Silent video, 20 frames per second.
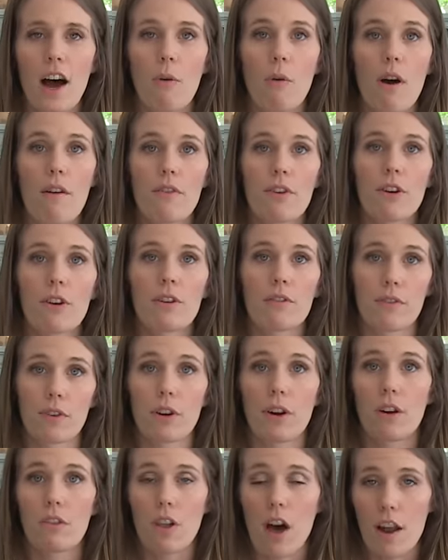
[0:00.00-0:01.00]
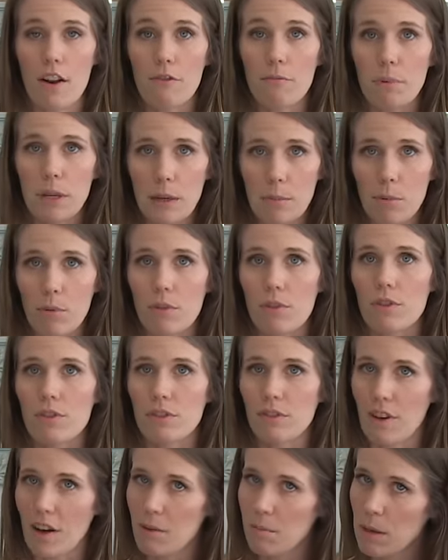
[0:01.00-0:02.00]
However, for a lot of people,
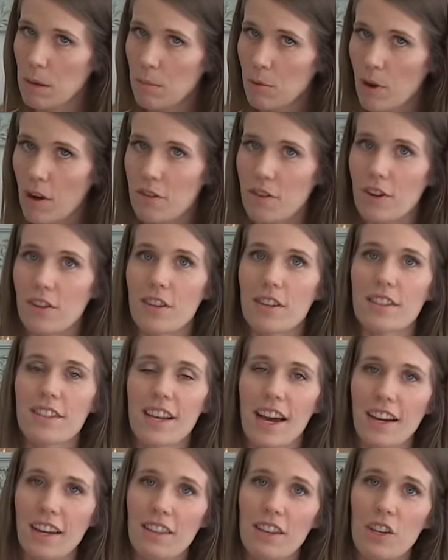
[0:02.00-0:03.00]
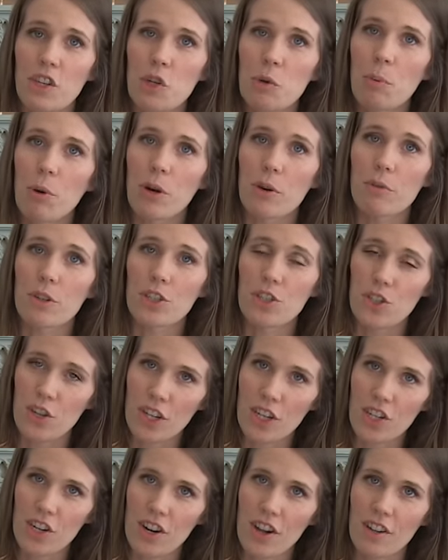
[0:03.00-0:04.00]
there's a lot of people out there, the second that you put a
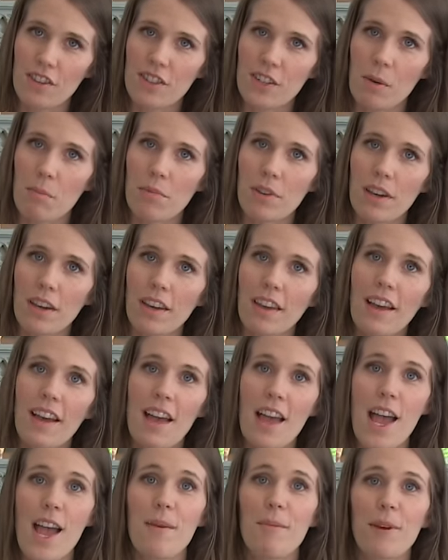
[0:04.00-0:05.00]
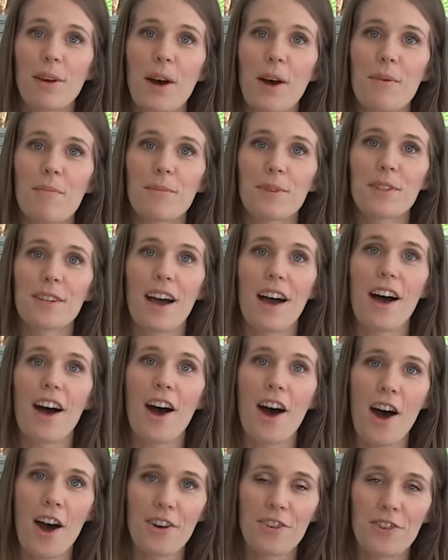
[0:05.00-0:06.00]
restriction on something, it becomes
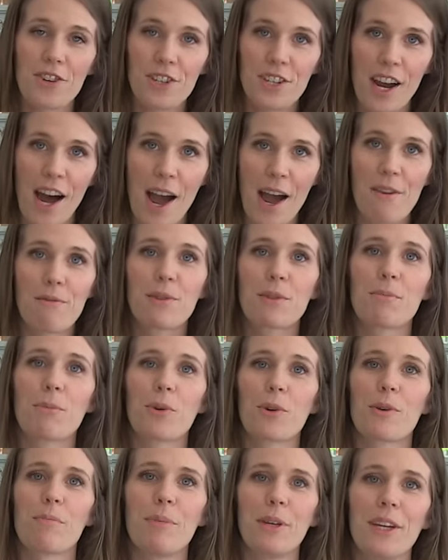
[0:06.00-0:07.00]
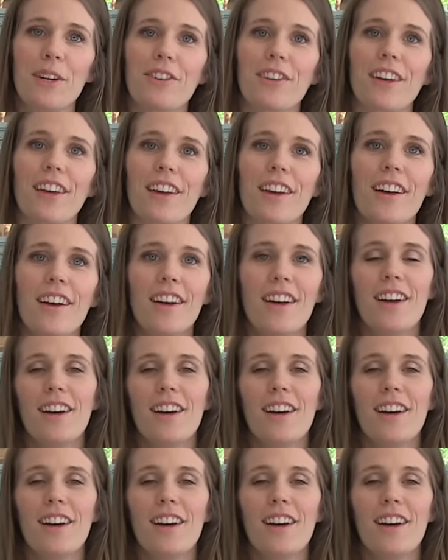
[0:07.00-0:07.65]
100 times more appealing.